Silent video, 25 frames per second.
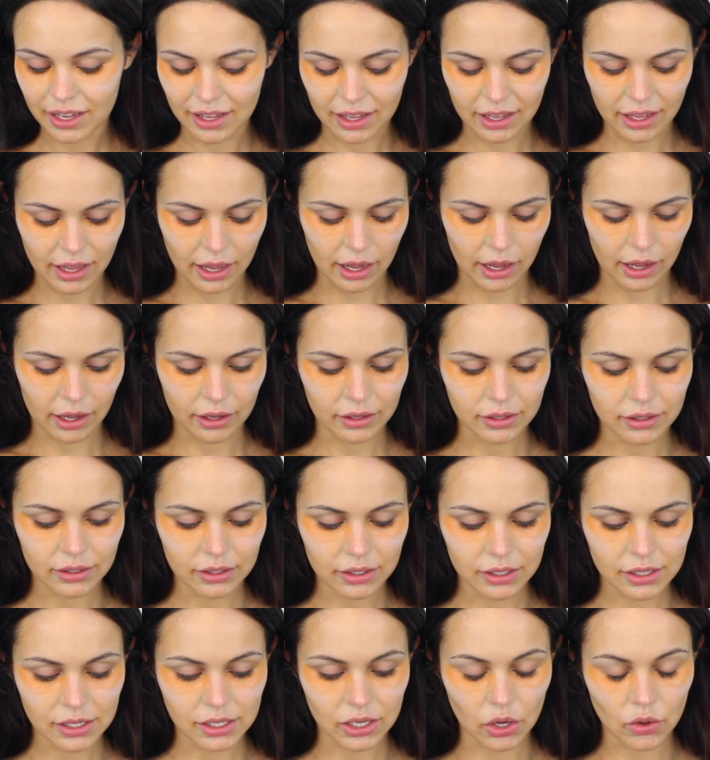Yeah,
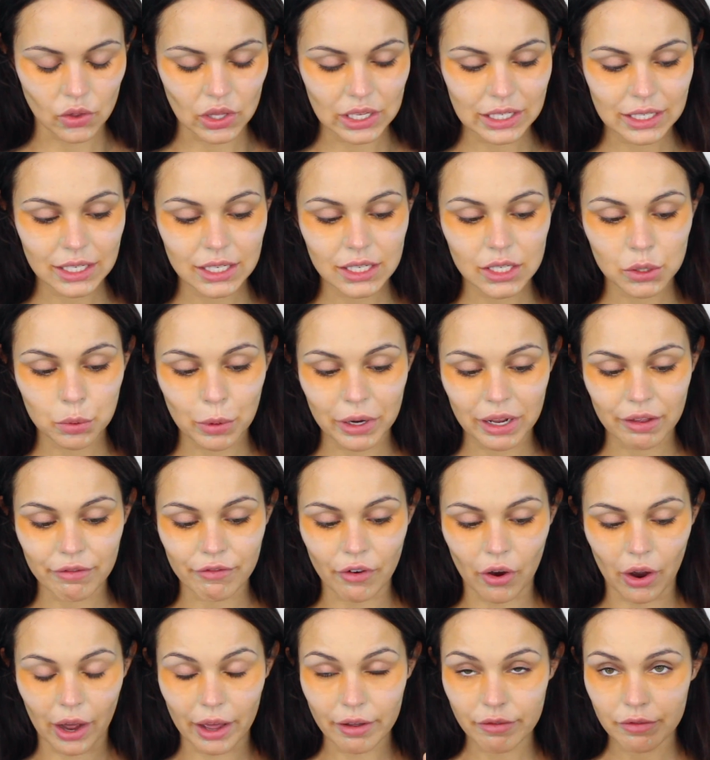so this is
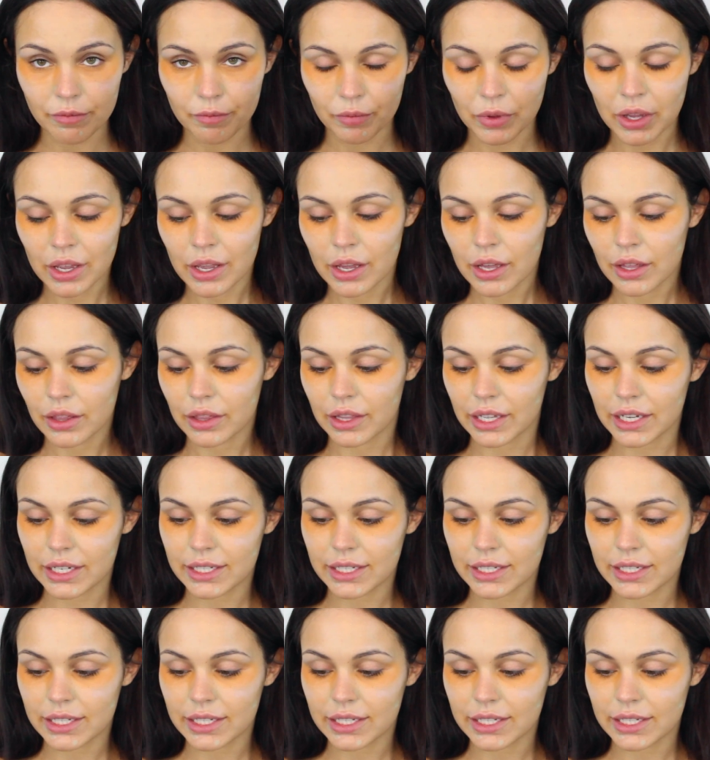25.